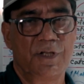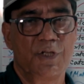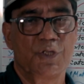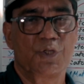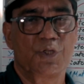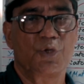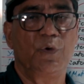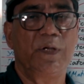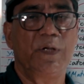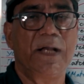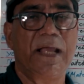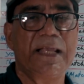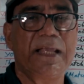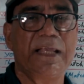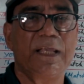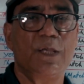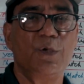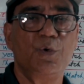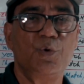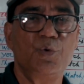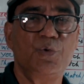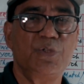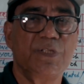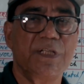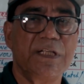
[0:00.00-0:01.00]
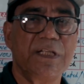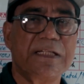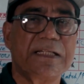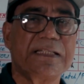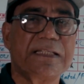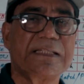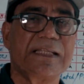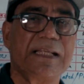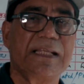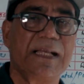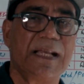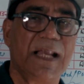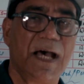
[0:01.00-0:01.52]
So when I use it
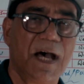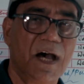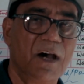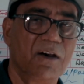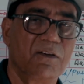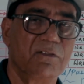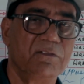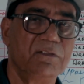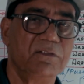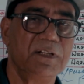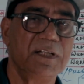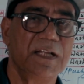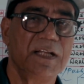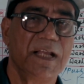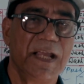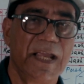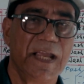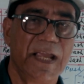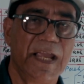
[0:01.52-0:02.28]
as a noun,